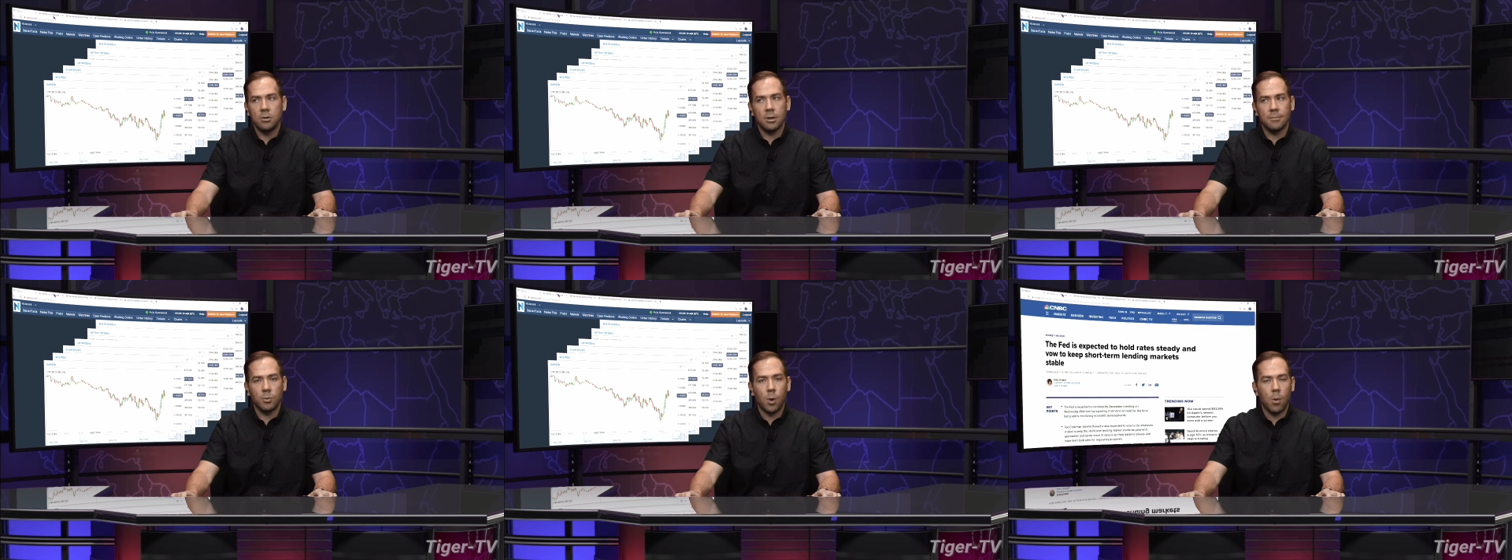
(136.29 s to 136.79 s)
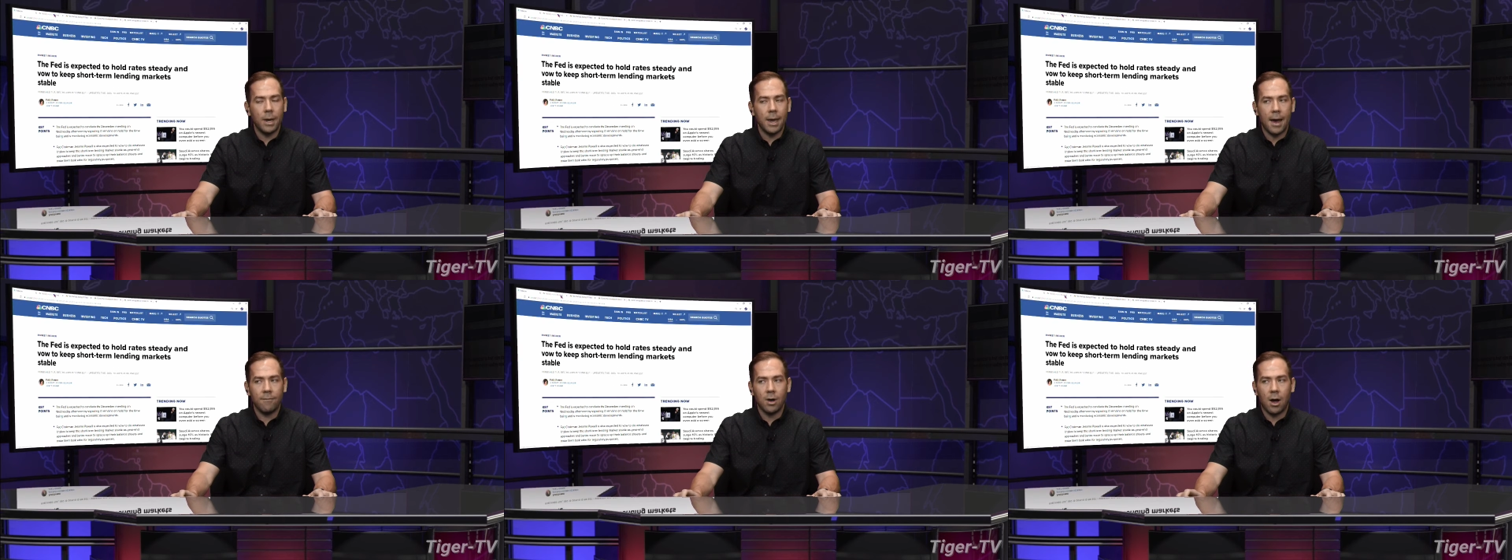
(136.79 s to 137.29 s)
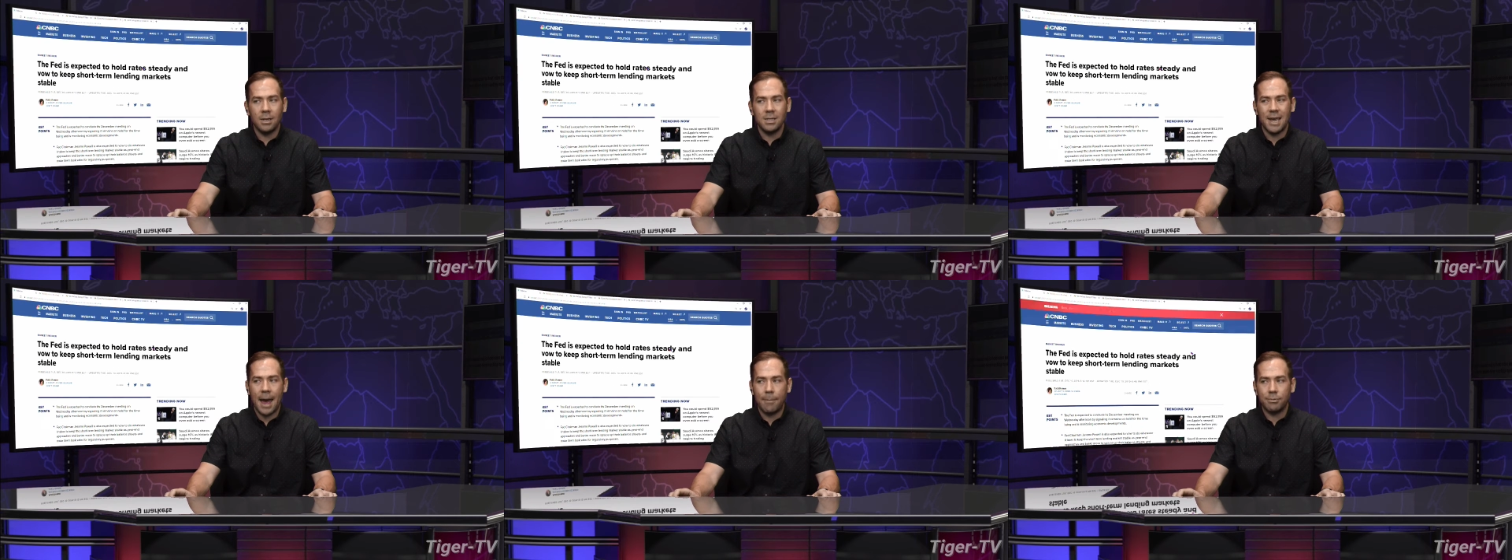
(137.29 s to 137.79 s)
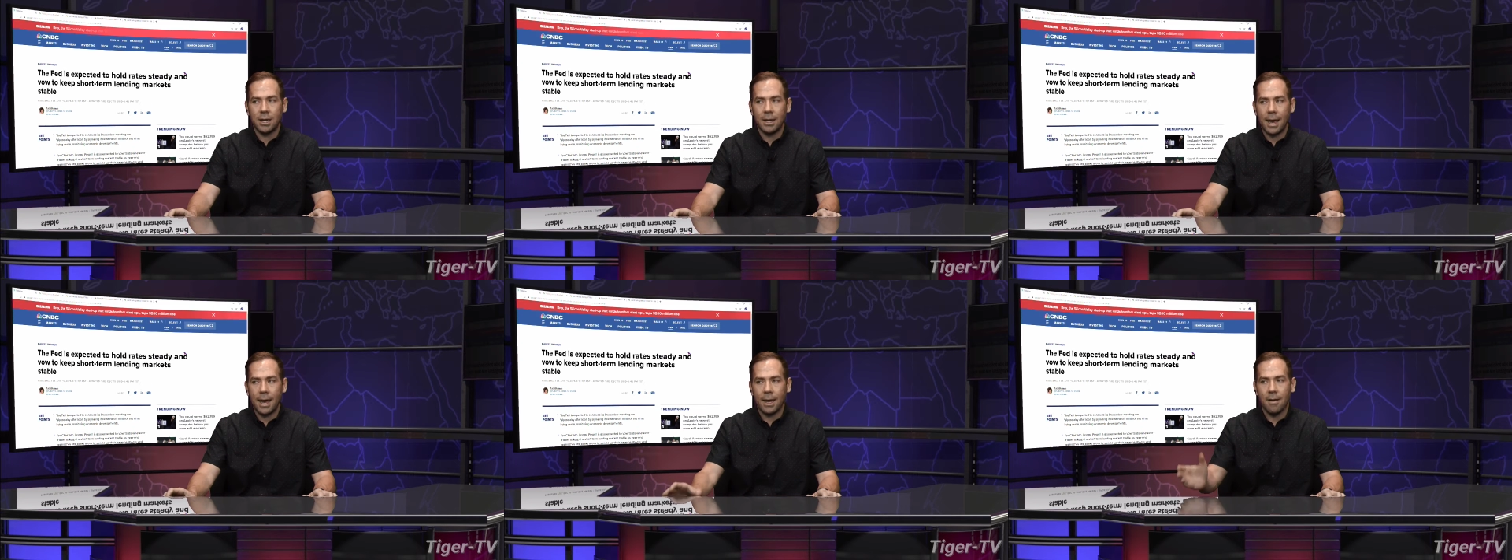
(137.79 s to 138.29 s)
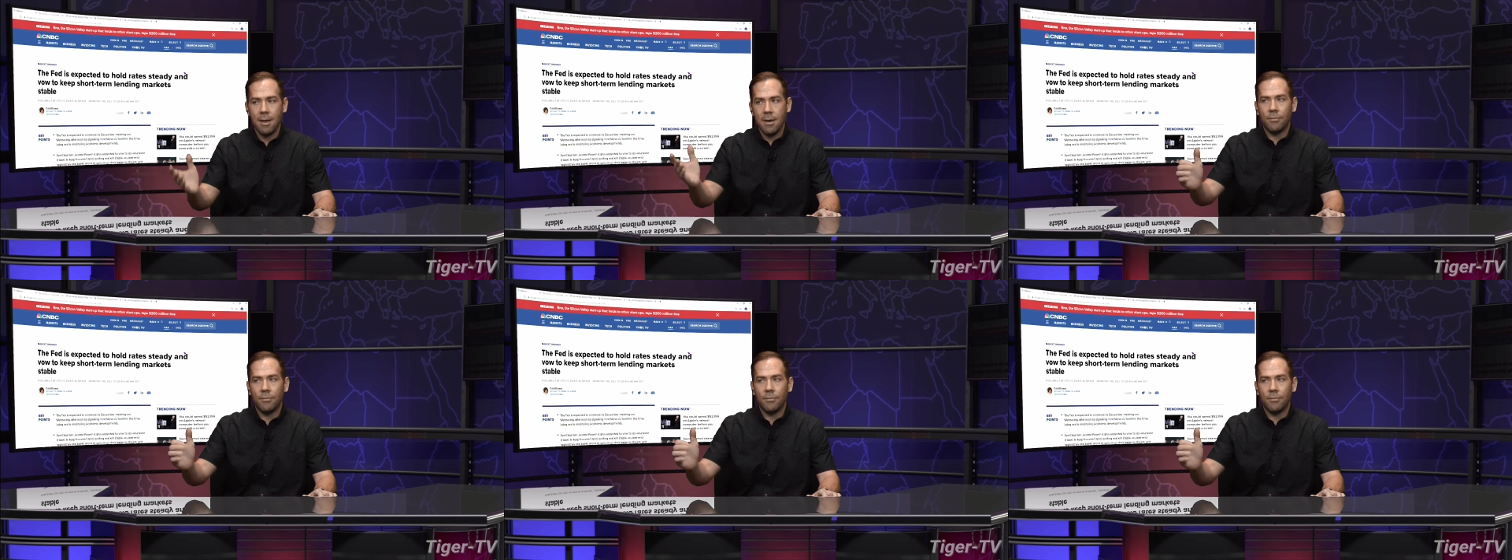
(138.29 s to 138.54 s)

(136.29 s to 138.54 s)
In terms of what we have on tap today,